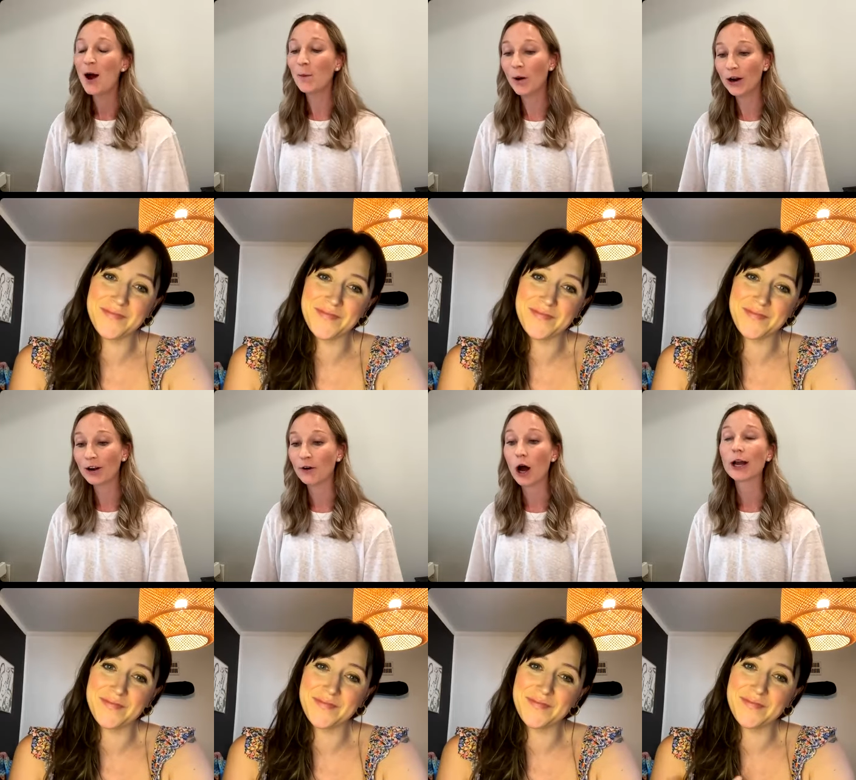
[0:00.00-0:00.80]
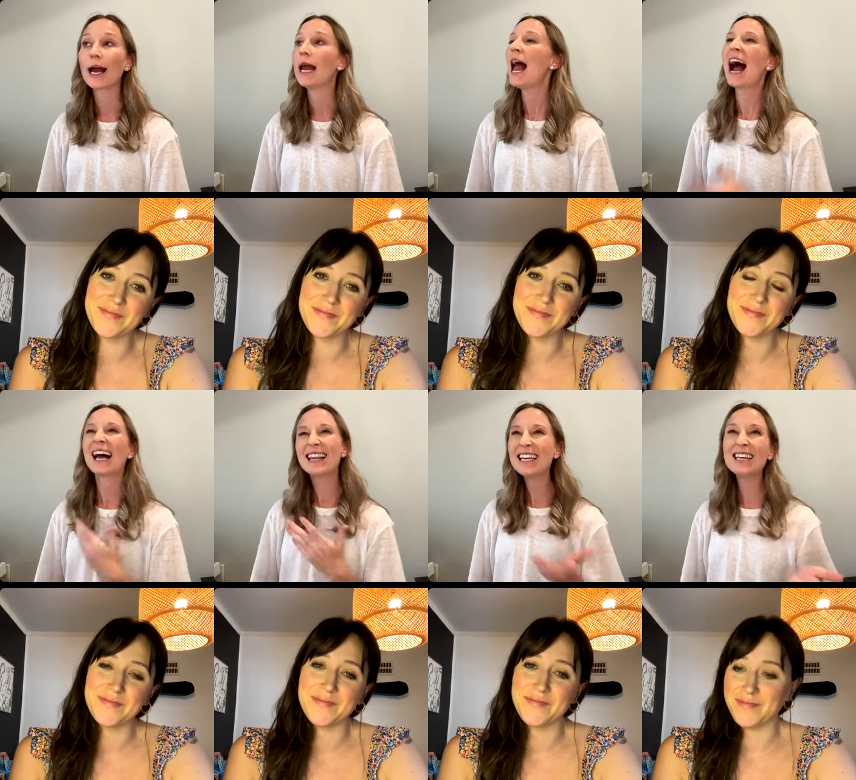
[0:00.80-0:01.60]
Speaker 1: Wonderful. Okay. I
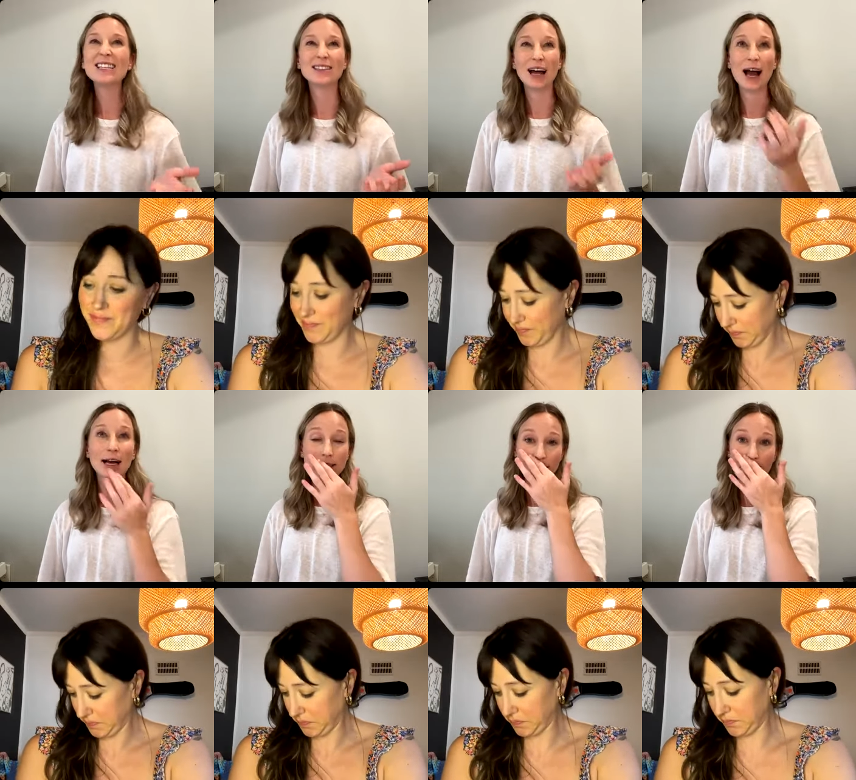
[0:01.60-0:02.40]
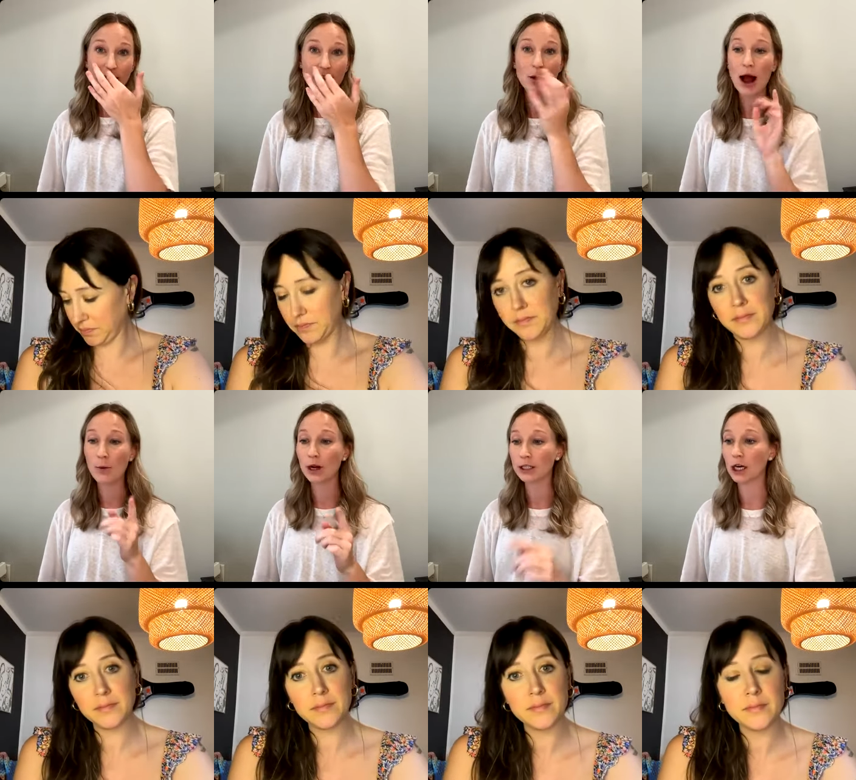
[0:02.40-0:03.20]
think the last thing I
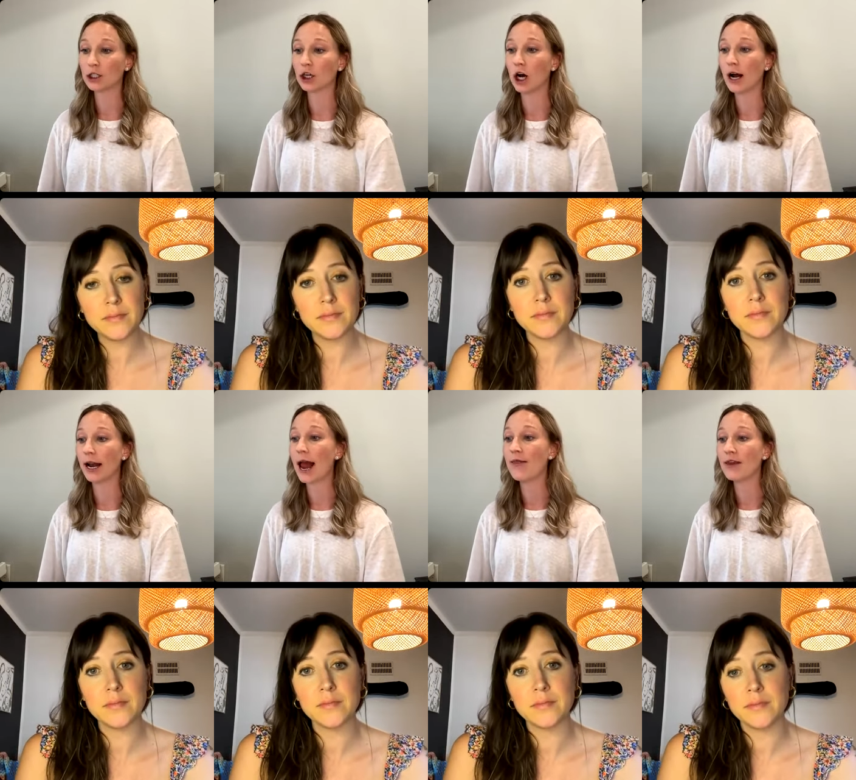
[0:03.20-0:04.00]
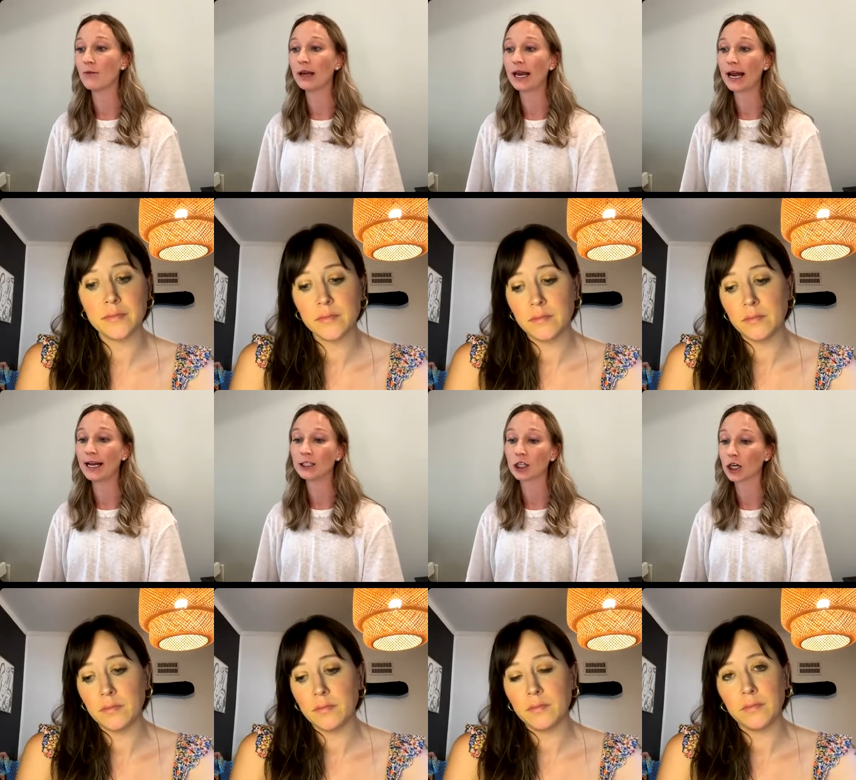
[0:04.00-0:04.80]
want to touch on, and then we can
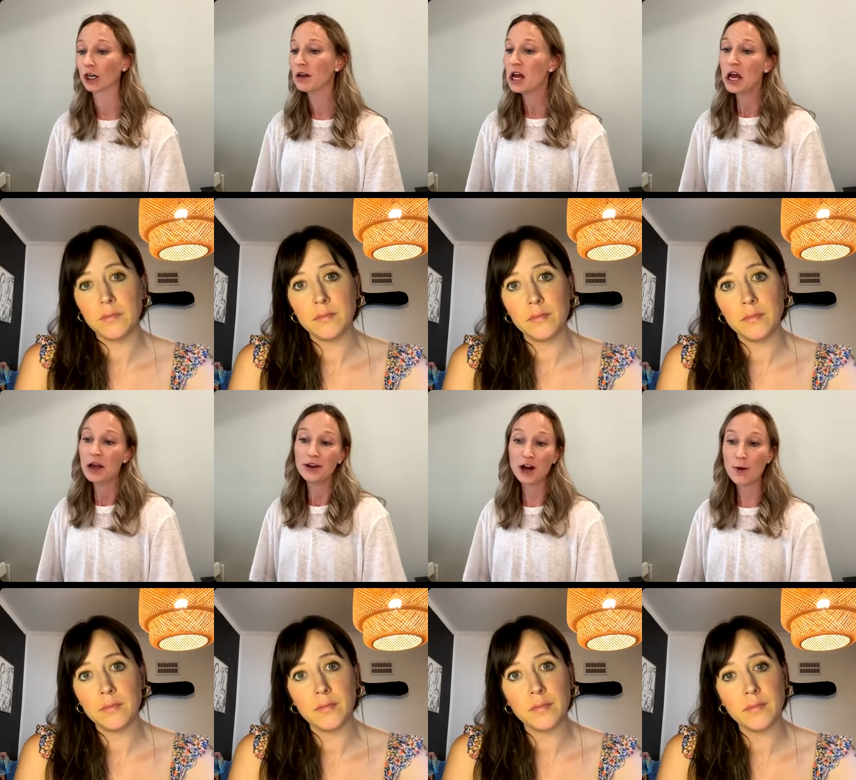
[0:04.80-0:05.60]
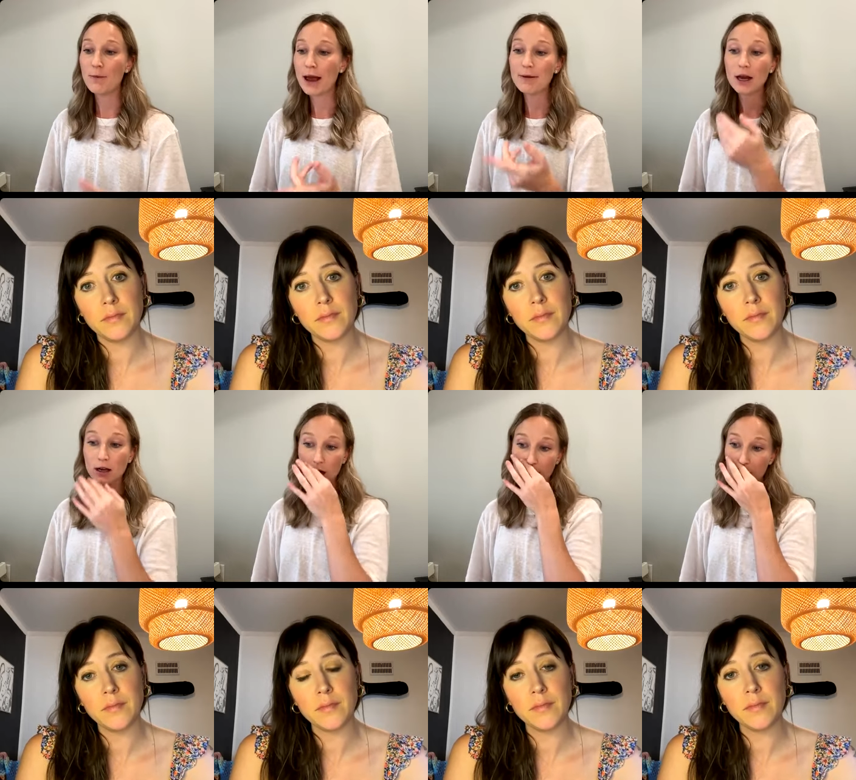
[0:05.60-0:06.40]
answer, you know, maybe a
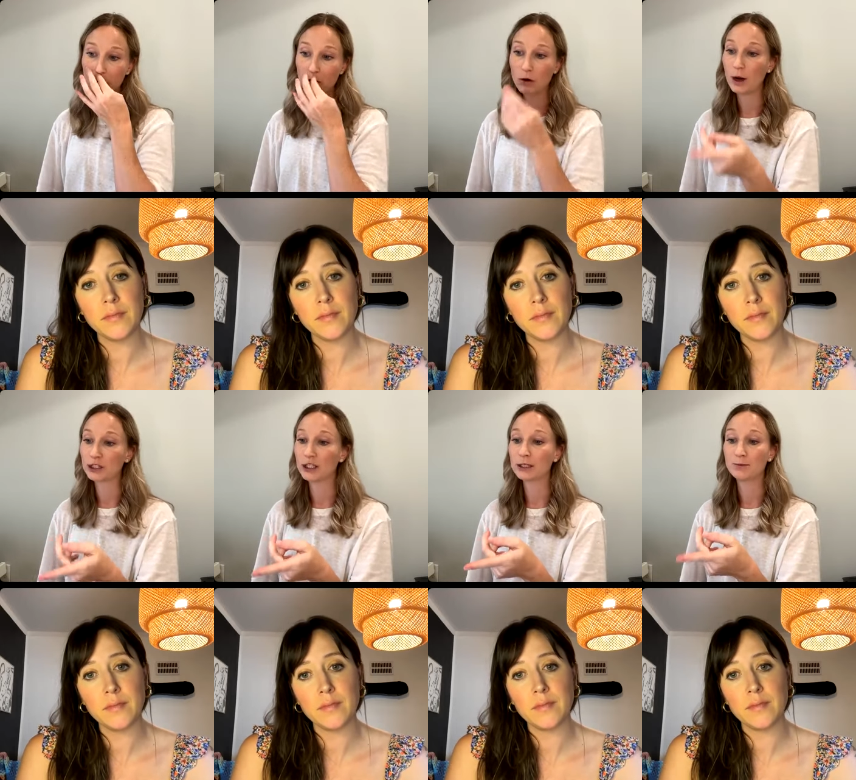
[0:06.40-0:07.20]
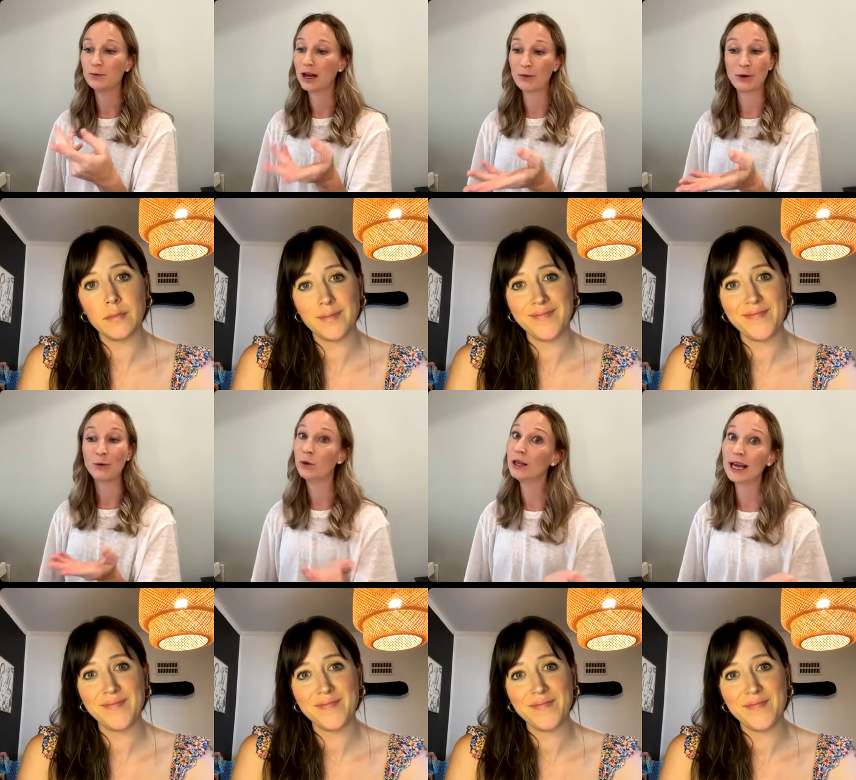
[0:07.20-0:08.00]
couple questions, but we
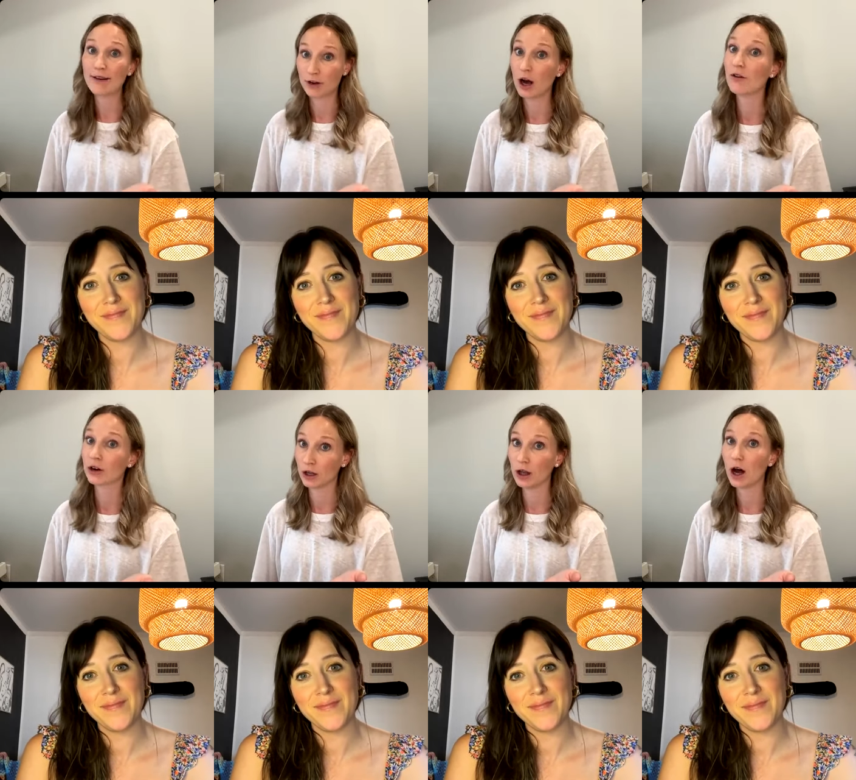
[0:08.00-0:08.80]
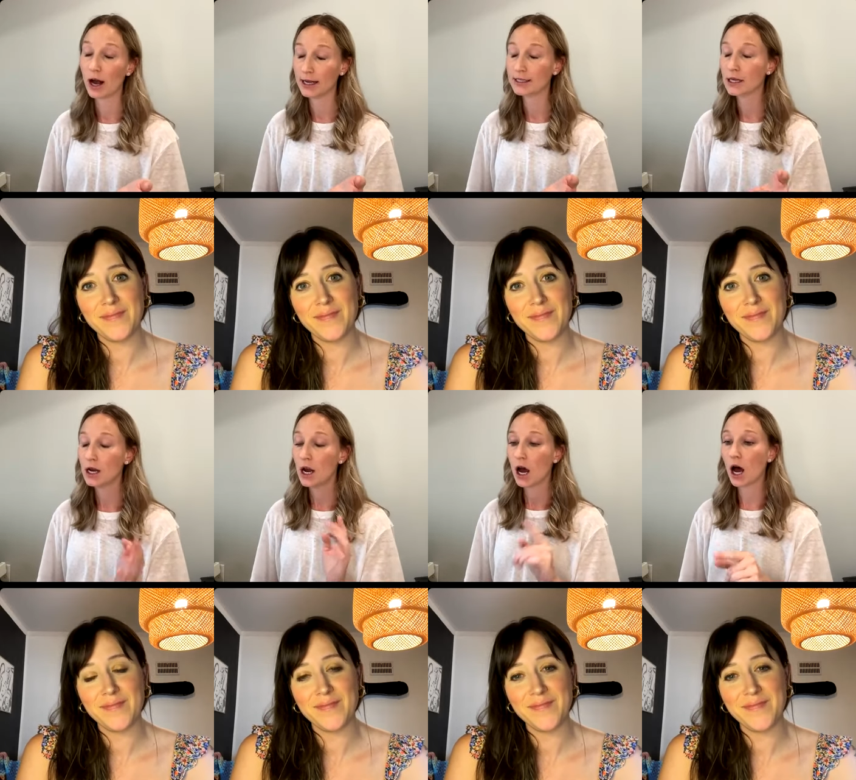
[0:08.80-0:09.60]
really have covered a lot,
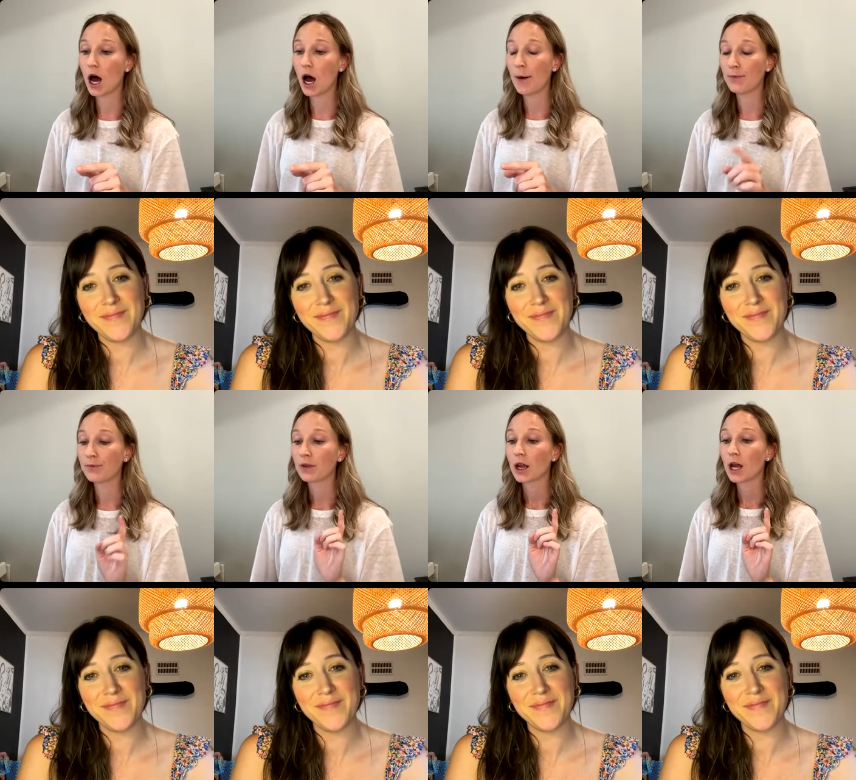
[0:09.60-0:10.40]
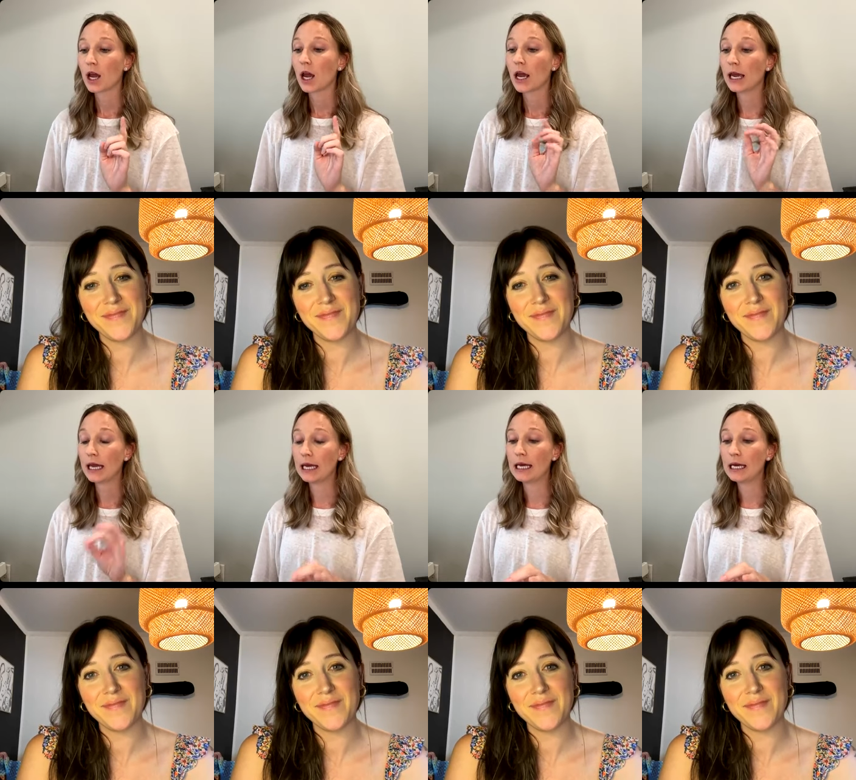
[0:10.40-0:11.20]
um,
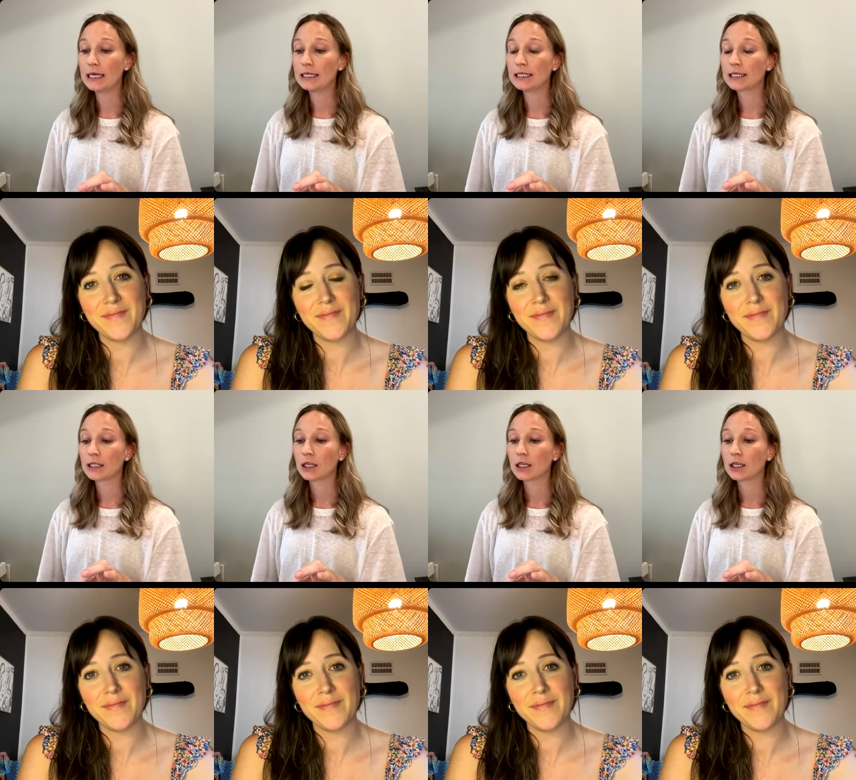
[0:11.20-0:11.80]
is